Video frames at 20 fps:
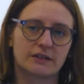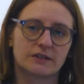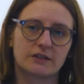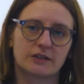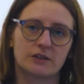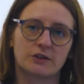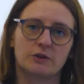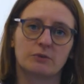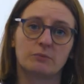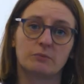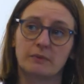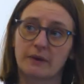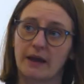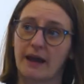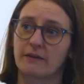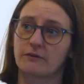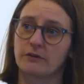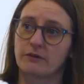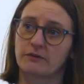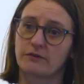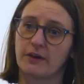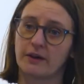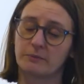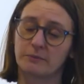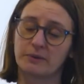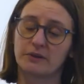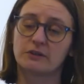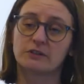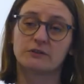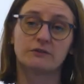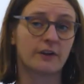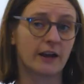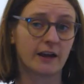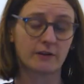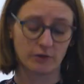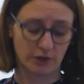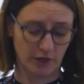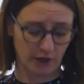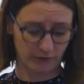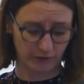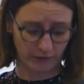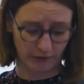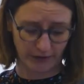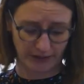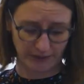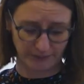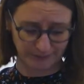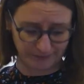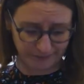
to build a fair recovery.